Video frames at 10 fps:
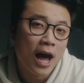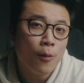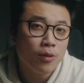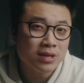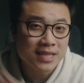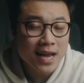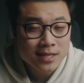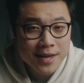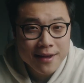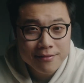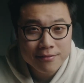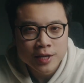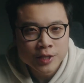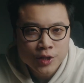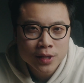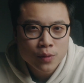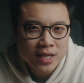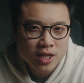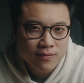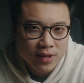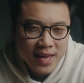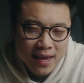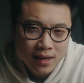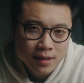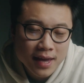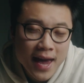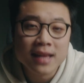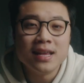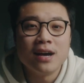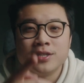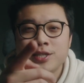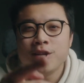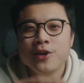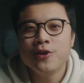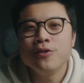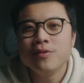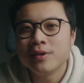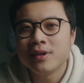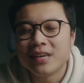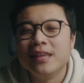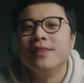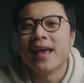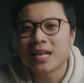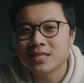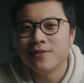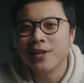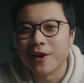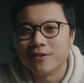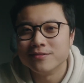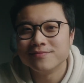I hope you stay safe, enjoy the rest of your day, and I'll see you in the next video.